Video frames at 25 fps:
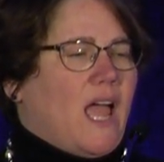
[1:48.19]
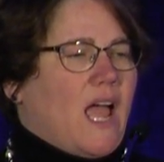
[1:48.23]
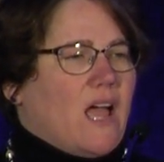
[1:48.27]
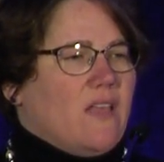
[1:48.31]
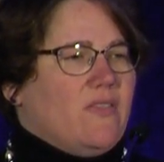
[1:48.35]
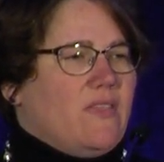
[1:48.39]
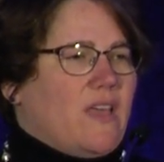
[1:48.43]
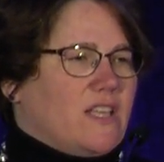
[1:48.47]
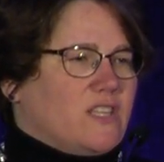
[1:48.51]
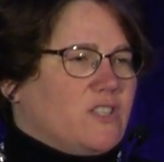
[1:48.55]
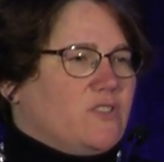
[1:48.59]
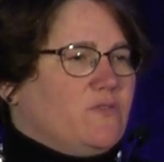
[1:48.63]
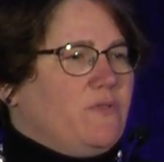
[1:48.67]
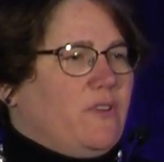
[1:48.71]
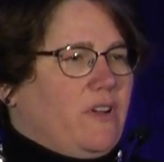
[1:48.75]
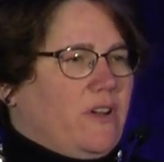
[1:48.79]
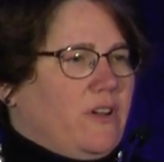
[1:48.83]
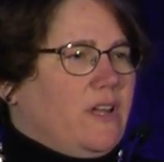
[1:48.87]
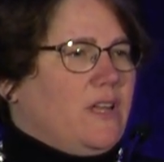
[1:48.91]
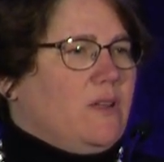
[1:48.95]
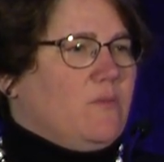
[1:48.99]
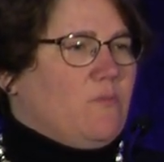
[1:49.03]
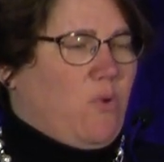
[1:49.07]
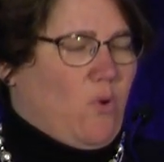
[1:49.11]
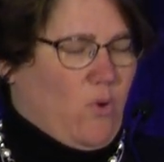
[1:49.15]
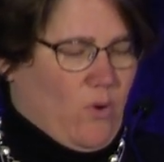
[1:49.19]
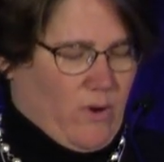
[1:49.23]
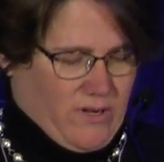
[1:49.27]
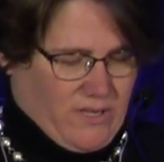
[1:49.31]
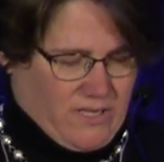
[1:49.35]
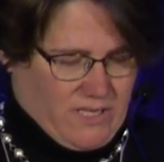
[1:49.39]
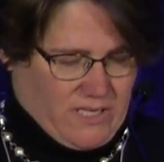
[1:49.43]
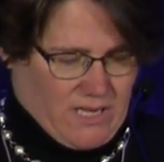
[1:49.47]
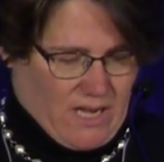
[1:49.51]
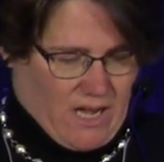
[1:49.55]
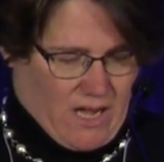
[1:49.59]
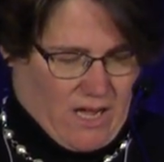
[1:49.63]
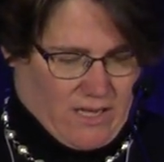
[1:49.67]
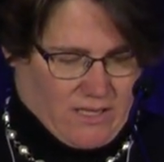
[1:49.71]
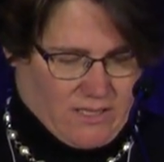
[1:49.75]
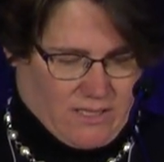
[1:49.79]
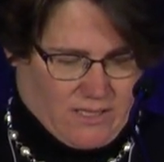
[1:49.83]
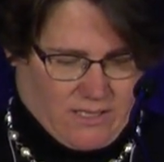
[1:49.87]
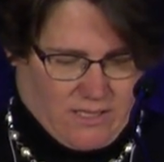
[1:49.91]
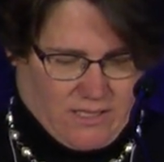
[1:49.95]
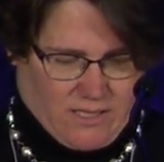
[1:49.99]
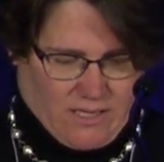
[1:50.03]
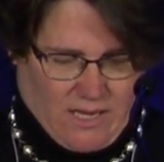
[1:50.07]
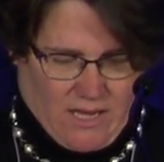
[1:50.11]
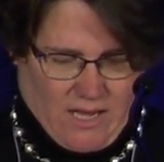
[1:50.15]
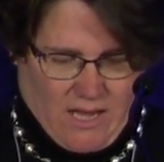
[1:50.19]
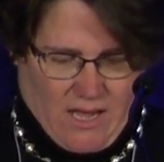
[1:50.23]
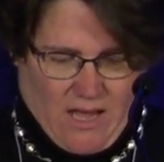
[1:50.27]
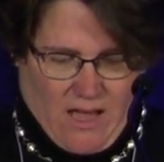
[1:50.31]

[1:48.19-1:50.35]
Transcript: and that's very important to us.